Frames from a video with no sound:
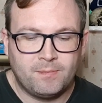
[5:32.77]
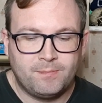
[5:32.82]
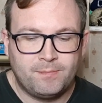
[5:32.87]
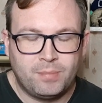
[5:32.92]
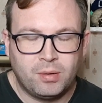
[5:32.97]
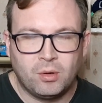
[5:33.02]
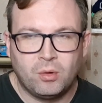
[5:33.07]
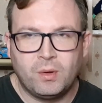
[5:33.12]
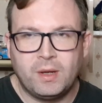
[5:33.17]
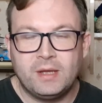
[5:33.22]

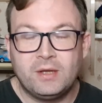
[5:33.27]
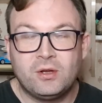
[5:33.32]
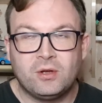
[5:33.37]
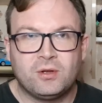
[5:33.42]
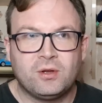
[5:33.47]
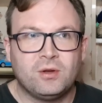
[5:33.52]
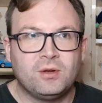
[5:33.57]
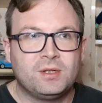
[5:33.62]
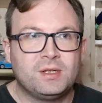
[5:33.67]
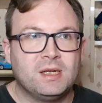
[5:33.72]
Paul
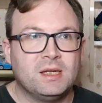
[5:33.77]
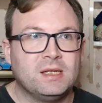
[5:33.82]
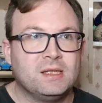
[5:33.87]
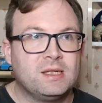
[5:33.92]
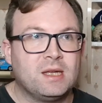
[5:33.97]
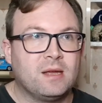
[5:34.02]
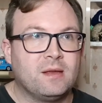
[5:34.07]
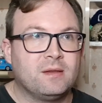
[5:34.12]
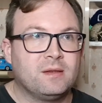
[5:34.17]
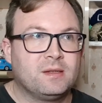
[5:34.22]
introduces
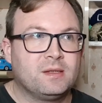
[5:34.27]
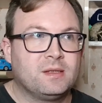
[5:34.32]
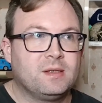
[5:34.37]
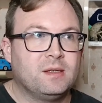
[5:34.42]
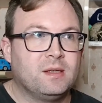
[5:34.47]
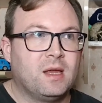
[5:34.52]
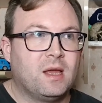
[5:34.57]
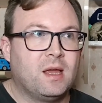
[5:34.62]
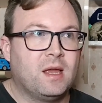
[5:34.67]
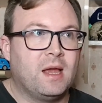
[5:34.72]

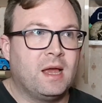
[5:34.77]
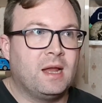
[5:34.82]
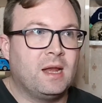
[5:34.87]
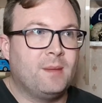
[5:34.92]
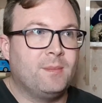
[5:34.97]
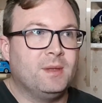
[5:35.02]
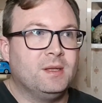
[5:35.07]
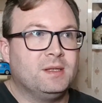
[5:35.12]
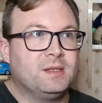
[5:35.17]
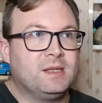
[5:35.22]

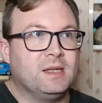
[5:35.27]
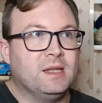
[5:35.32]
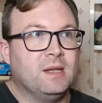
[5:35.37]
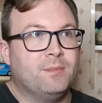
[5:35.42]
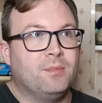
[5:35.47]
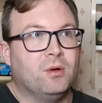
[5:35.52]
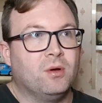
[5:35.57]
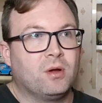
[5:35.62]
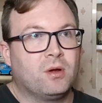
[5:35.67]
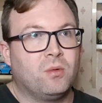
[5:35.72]
elements in the
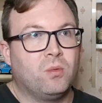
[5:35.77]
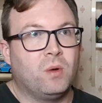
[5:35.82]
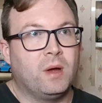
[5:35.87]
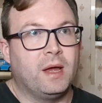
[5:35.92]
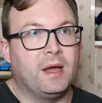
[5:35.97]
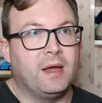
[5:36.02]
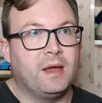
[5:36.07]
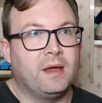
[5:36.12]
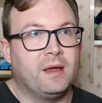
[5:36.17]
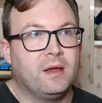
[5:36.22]
book
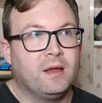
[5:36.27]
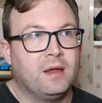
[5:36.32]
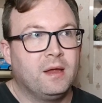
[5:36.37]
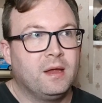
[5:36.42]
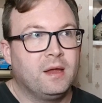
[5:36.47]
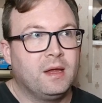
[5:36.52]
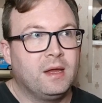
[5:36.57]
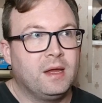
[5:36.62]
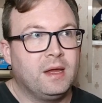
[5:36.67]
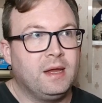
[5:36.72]
where
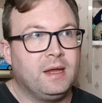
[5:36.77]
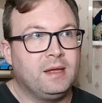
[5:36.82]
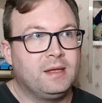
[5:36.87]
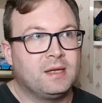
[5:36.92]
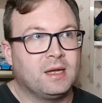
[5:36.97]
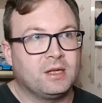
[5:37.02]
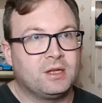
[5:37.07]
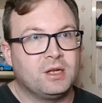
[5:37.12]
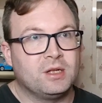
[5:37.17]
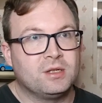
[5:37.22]
he
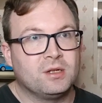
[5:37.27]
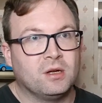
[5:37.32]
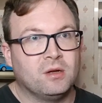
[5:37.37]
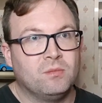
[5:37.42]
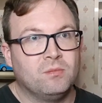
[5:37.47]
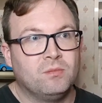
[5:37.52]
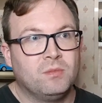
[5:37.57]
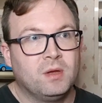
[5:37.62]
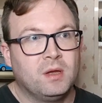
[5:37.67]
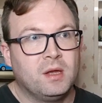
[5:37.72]
touches
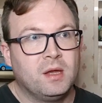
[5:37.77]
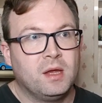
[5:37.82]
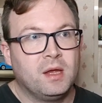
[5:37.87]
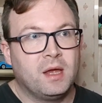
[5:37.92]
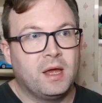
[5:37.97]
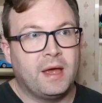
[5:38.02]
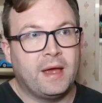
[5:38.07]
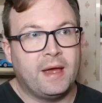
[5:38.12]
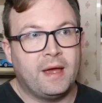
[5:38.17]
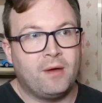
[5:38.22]
on
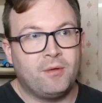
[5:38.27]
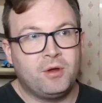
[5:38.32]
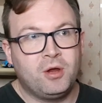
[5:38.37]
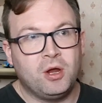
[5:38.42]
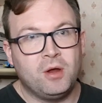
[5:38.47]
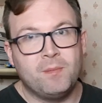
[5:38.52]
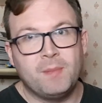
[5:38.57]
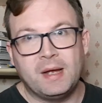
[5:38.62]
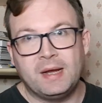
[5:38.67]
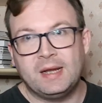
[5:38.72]
how
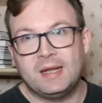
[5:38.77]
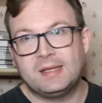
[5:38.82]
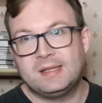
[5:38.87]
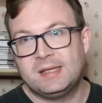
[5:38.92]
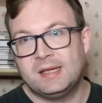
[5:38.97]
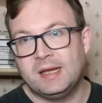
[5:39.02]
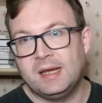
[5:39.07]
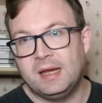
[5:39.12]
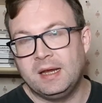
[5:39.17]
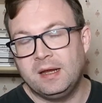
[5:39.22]

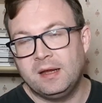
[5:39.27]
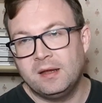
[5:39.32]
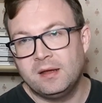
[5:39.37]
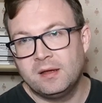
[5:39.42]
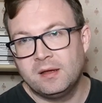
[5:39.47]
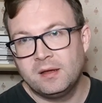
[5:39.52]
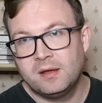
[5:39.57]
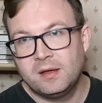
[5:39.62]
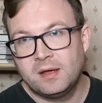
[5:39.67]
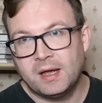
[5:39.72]
humanity
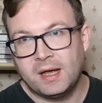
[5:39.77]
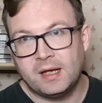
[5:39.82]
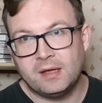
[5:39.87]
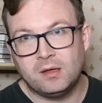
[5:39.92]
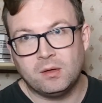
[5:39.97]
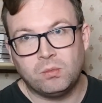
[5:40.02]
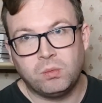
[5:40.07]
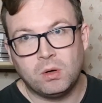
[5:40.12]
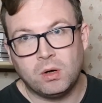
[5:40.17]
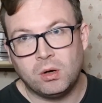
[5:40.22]
and
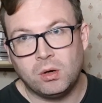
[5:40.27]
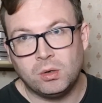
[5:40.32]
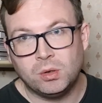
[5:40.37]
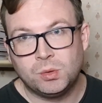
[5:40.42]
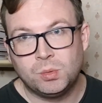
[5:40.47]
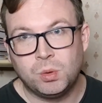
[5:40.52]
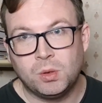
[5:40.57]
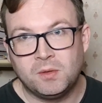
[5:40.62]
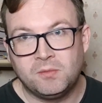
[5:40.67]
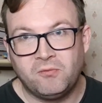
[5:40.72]
the world
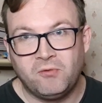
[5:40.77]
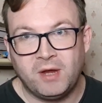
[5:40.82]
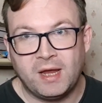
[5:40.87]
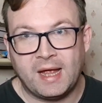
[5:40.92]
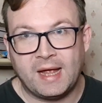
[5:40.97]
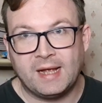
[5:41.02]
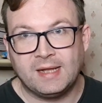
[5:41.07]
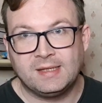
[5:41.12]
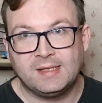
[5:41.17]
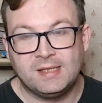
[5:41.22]
would
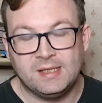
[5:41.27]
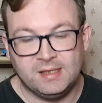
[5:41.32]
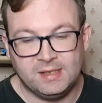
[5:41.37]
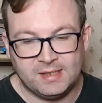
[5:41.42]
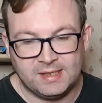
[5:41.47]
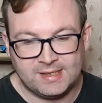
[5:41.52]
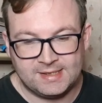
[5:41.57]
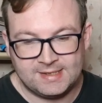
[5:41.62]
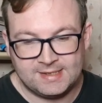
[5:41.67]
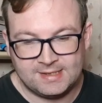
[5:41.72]
react in
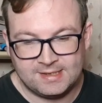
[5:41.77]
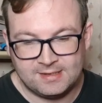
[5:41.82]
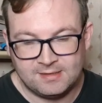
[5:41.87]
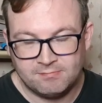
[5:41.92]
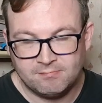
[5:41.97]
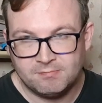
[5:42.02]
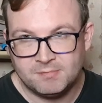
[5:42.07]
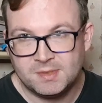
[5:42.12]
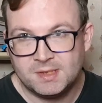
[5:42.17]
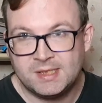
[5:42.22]
this
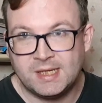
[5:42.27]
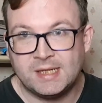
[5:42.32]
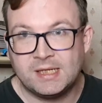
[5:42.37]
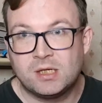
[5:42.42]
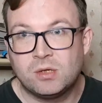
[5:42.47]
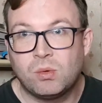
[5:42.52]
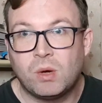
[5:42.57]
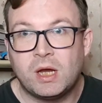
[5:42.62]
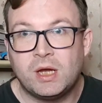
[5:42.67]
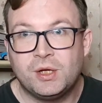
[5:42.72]

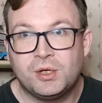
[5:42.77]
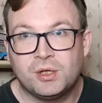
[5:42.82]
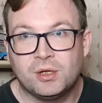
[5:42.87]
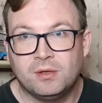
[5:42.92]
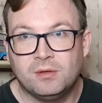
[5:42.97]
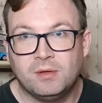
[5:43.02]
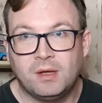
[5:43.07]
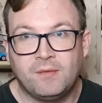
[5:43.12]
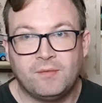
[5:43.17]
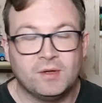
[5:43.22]

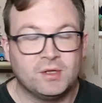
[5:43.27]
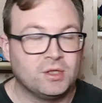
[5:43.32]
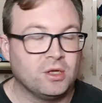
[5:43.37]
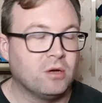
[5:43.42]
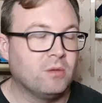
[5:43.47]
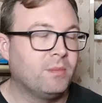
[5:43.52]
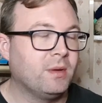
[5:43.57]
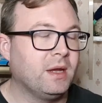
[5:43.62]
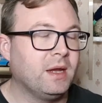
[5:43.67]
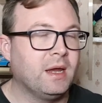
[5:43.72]
situation if a
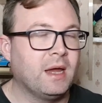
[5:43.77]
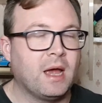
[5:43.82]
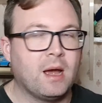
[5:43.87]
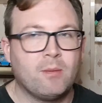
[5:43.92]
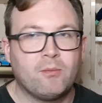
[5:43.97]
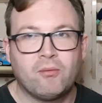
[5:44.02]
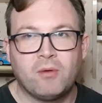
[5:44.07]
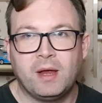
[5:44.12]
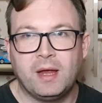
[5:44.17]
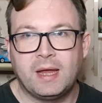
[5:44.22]
zombie
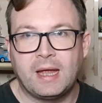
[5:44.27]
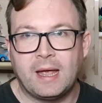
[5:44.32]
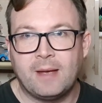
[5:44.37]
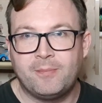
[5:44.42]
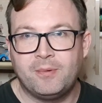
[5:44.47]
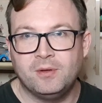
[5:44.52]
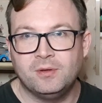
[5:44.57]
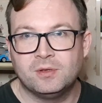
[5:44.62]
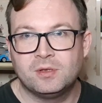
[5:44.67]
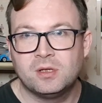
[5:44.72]
outbreak
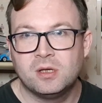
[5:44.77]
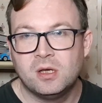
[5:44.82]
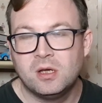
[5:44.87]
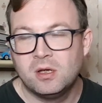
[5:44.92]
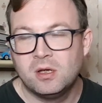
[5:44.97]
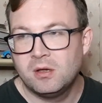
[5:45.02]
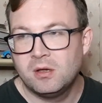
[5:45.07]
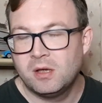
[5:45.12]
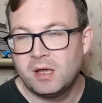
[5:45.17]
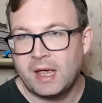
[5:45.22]
happens
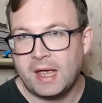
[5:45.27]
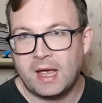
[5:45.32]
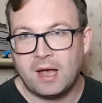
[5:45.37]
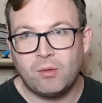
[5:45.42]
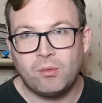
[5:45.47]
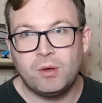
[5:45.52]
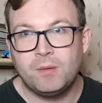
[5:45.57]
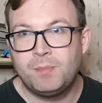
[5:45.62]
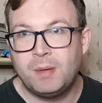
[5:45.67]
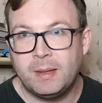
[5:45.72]
how
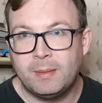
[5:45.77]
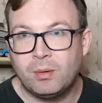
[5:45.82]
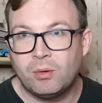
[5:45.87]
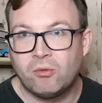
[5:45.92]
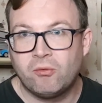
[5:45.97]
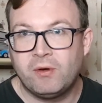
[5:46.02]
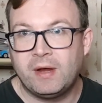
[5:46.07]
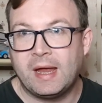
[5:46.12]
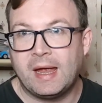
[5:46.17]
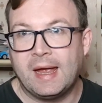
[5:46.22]
would people
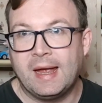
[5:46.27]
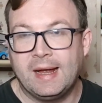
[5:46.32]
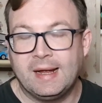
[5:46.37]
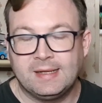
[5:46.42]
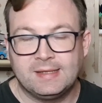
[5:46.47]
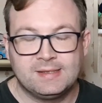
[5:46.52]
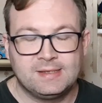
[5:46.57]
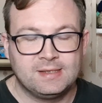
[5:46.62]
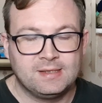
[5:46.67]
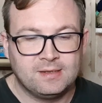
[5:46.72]

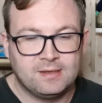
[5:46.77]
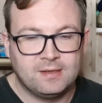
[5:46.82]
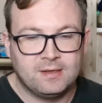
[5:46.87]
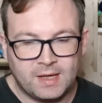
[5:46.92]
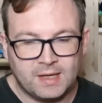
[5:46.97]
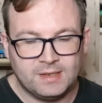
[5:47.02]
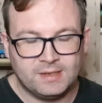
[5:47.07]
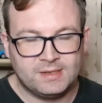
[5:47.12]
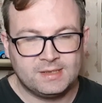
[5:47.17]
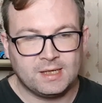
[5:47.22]
react?
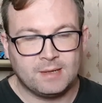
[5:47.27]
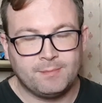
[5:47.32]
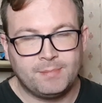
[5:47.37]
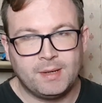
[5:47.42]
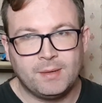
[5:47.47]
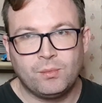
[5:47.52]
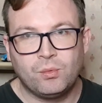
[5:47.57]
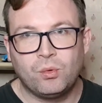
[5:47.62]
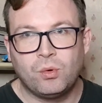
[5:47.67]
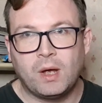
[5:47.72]
And some
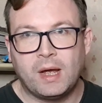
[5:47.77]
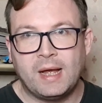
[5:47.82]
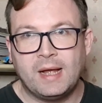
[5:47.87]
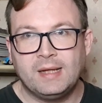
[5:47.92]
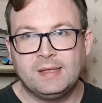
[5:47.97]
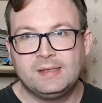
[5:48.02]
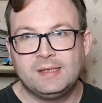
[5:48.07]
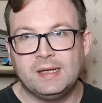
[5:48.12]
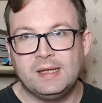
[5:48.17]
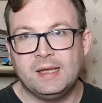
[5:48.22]
people will
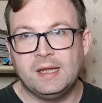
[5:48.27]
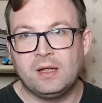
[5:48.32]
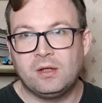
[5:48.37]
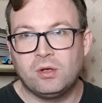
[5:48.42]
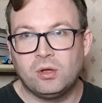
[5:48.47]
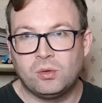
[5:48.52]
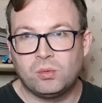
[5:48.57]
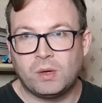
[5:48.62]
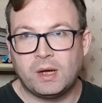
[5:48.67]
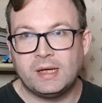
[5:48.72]
act in a
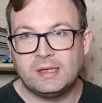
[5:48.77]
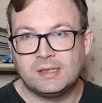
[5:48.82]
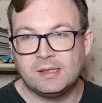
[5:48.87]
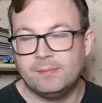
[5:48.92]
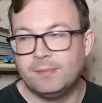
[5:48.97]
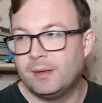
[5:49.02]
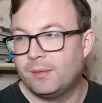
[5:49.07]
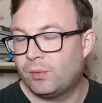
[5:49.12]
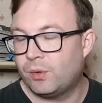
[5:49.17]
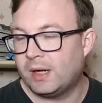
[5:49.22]
good way, some
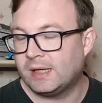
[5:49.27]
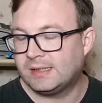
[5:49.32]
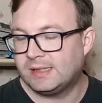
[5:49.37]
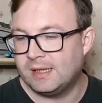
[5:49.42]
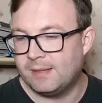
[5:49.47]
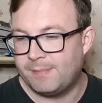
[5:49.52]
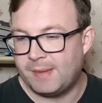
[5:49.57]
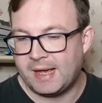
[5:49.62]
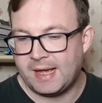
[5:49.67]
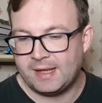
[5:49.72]
people act in
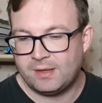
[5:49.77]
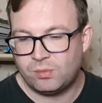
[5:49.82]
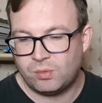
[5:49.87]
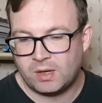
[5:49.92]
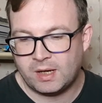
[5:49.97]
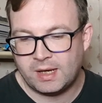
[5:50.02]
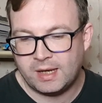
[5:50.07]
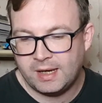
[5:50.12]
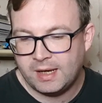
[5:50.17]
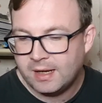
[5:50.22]
a bad
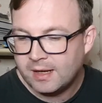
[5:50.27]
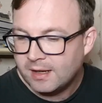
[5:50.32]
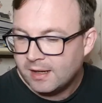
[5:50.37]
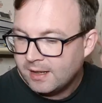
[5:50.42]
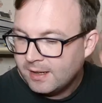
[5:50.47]
way.